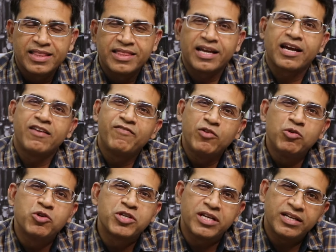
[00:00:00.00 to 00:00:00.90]
The
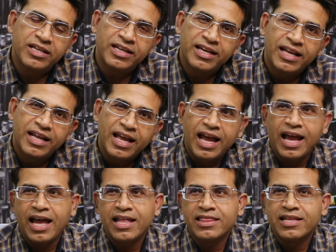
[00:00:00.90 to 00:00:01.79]
confusion
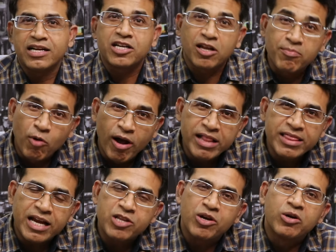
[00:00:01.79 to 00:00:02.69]
and the turmoil
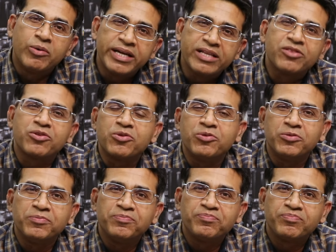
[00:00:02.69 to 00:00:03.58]
that you're going
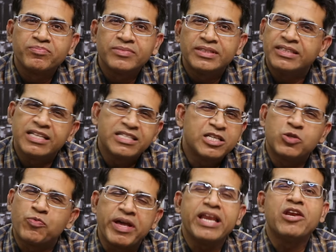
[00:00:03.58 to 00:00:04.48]
through, this
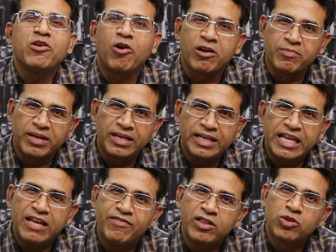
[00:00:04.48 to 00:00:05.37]
is very normal.
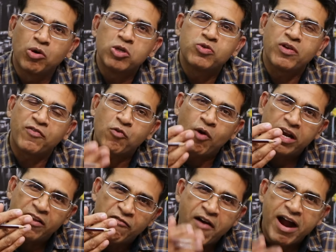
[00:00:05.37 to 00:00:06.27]
Even those who have
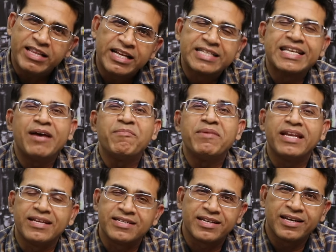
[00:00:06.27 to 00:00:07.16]
qualified the
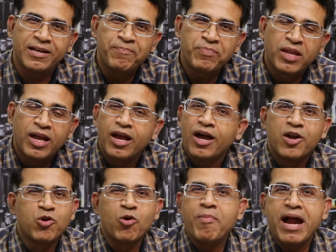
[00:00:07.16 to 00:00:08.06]
examination,
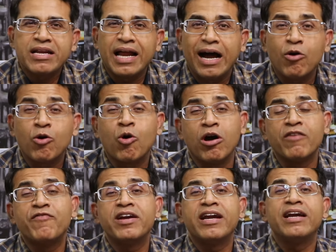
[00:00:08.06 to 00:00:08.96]
no matter how
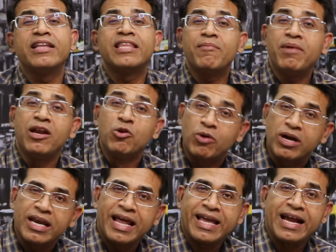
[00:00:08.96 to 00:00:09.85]
confident they may
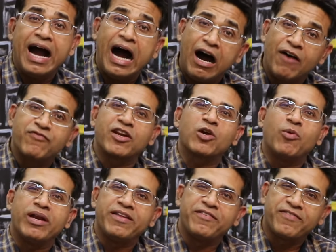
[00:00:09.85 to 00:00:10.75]
look like after
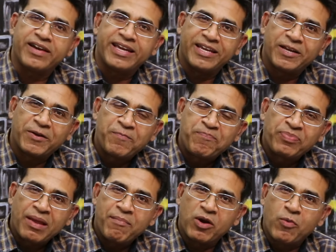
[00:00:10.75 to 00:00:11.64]
qualifying,
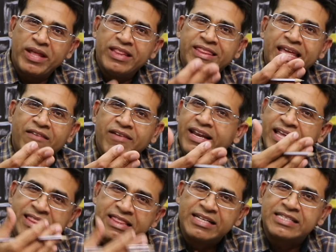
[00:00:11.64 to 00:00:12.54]
but when they were
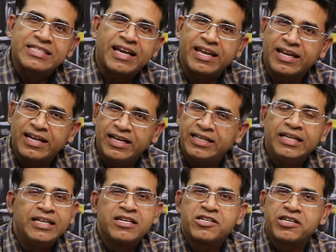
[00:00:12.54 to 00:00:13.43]
in this cycle,
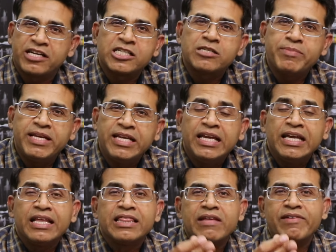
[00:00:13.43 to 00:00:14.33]
trust me,
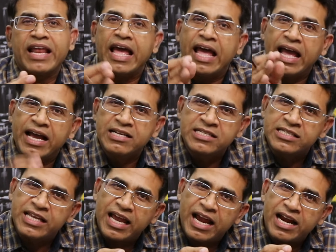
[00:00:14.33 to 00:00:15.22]
they were
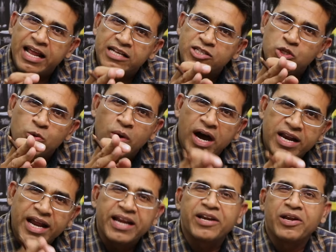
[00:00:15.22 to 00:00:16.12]
as scared as you are
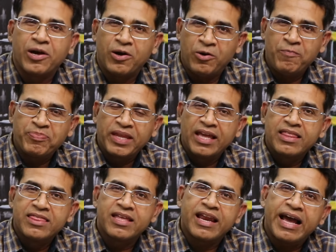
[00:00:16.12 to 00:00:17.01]
right now.
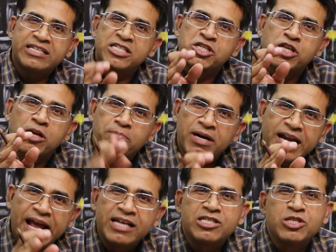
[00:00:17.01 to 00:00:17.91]
They're as
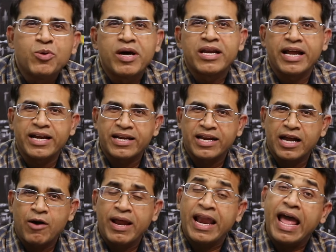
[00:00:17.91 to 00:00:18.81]
troubled as you are right
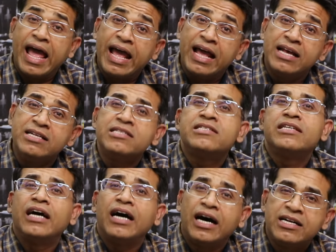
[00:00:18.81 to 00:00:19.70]
now and
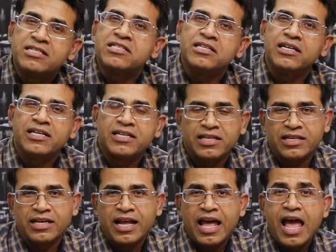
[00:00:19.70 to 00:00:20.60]
as
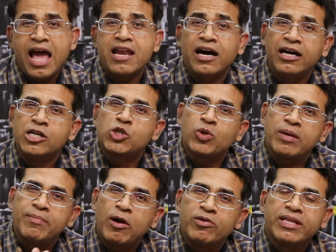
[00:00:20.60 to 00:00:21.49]
uncertain and
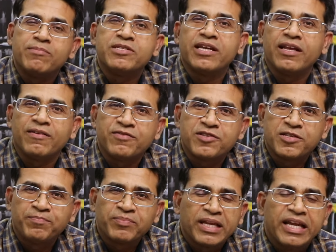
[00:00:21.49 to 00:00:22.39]
unsure about
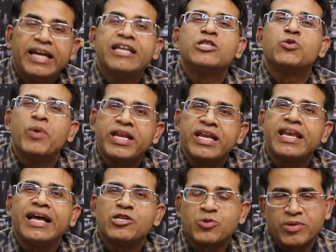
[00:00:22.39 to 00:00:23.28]
themselves. It is very
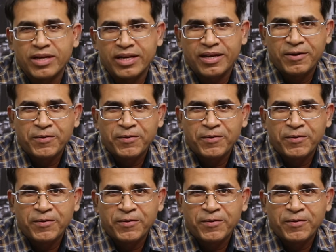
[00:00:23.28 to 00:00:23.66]
natural.